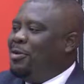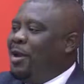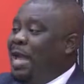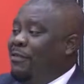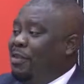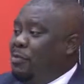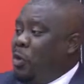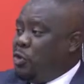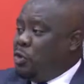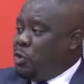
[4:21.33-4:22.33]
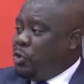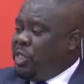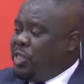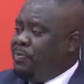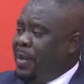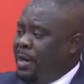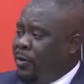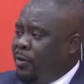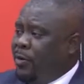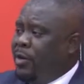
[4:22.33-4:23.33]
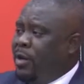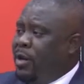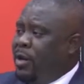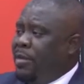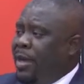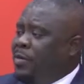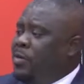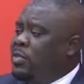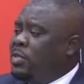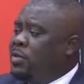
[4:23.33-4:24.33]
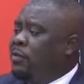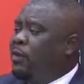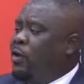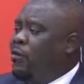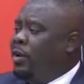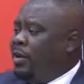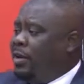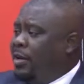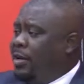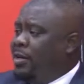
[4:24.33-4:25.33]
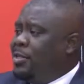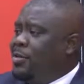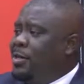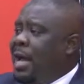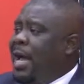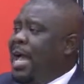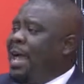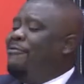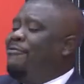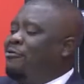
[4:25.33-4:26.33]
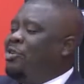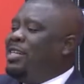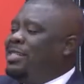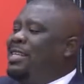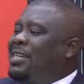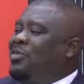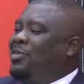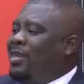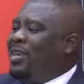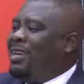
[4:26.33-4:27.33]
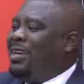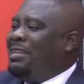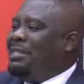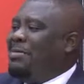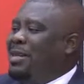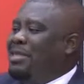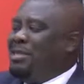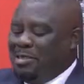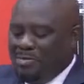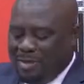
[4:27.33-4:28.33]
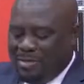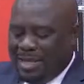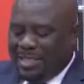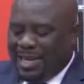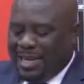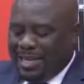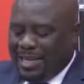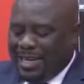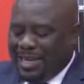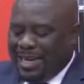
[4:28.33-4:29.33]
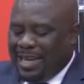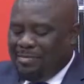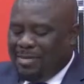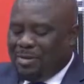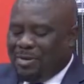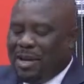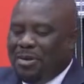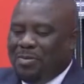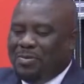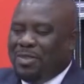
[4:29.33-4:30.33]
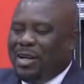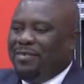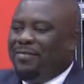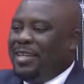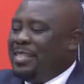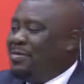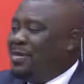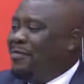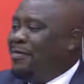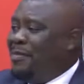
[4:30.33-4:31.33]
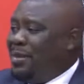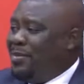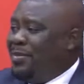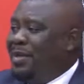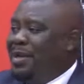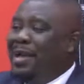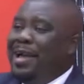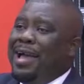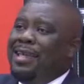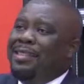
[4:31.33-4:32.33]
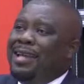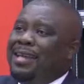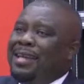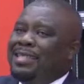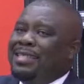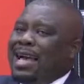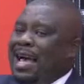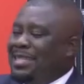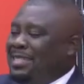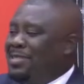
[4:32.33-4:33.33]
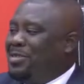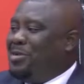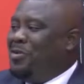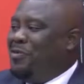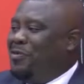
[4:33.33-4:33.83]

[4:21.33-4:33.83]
and even more so spurred on by the onset of COVID. So now every single thing, somebody said to me once that he was at home trying to fix himself a meal, and then his gas stove